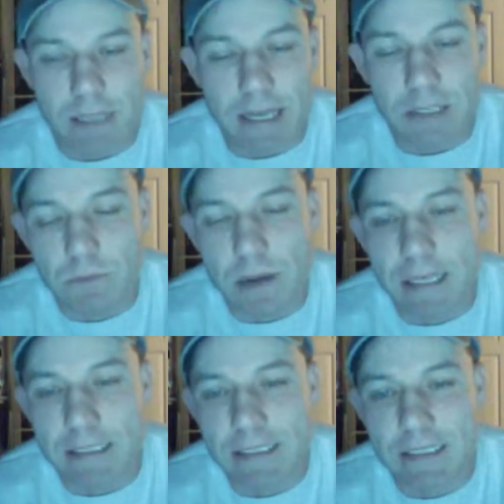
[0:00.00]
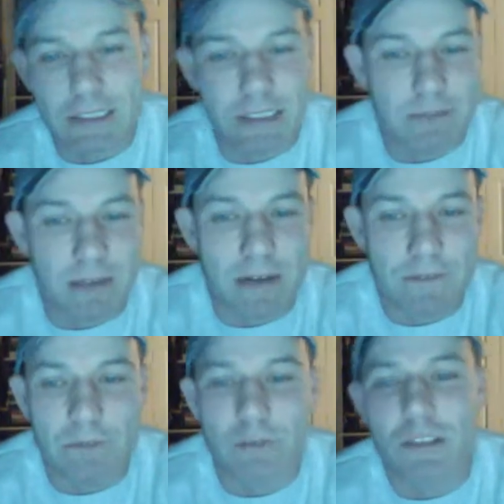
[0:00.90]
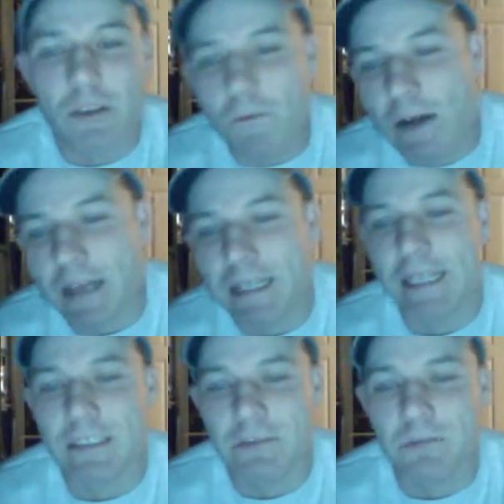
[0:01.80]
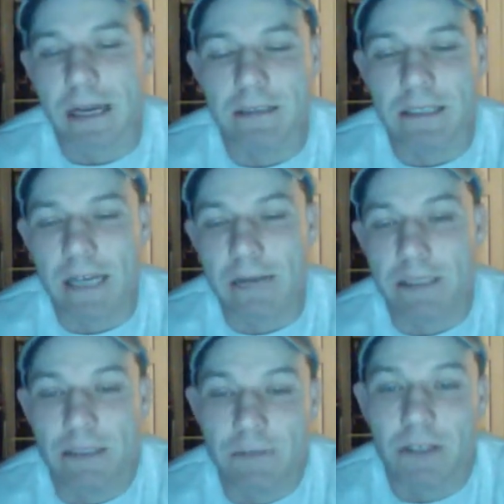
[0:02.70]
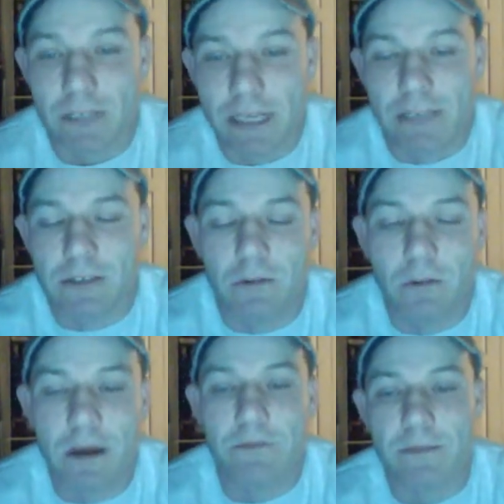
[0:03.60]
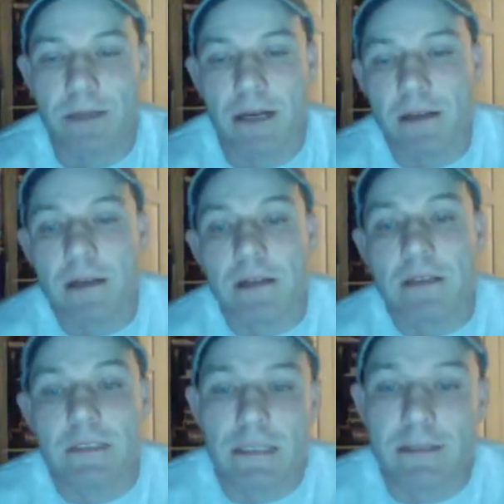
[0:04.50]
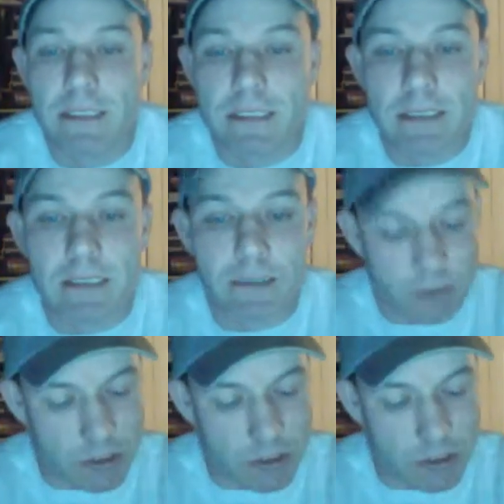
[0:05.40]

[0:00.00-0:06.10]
Andrew Martin and Jim Rockford was so funny as, at times, even though that took away from the seriousness of the